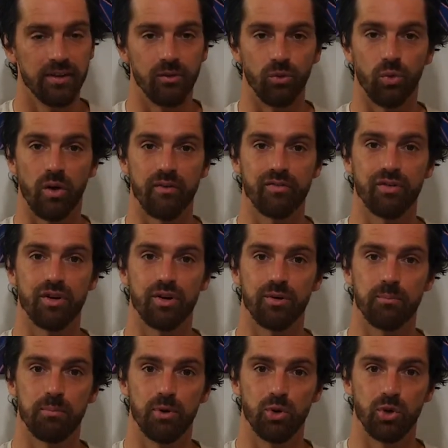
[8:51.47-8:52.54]

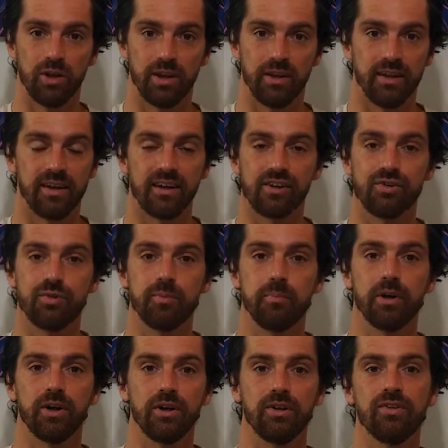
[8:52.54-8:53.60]
reverent beauty, the
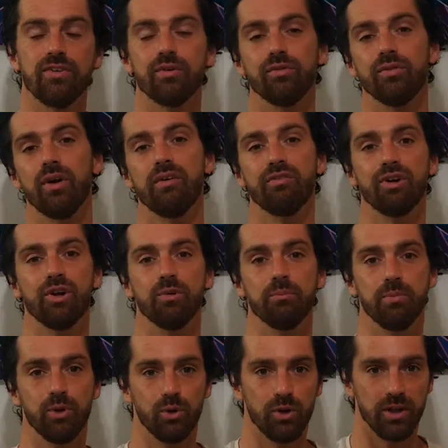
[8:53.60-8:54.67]
experience of reverent
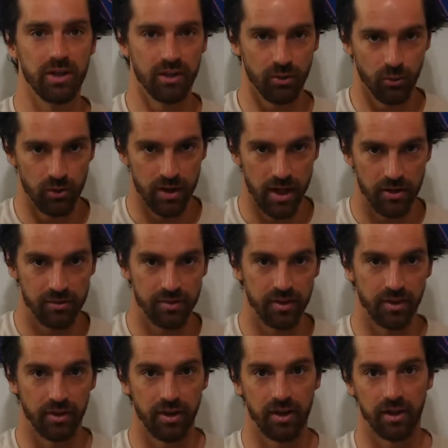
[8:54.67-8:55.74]
beauty without
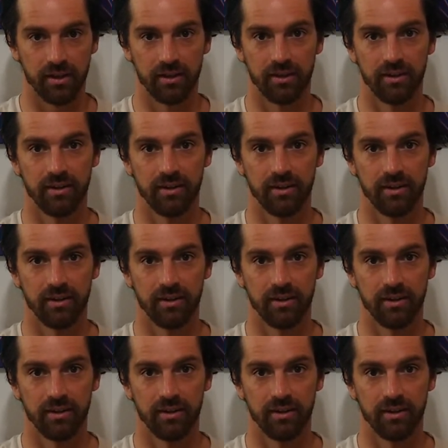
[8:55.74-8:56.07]
the like